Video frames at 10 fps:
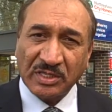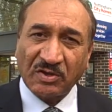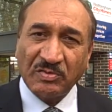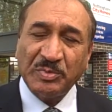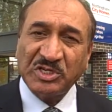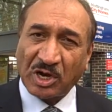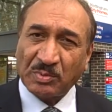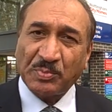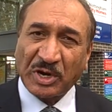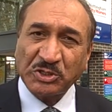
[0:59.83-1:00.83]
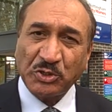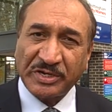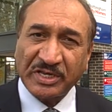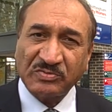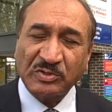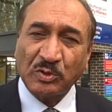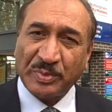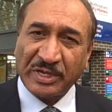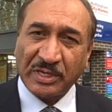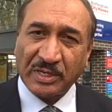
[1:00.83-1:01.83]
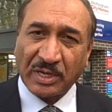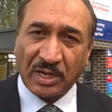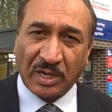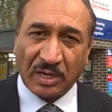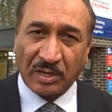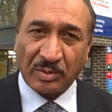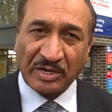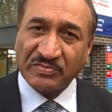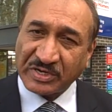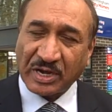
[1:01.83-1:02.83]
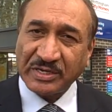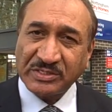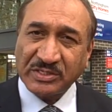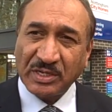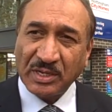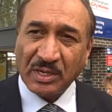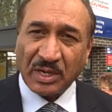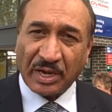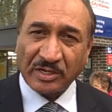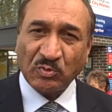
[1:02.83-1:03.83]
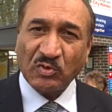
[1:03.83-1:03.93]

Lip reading: There will be job opportunities which will be advertised, and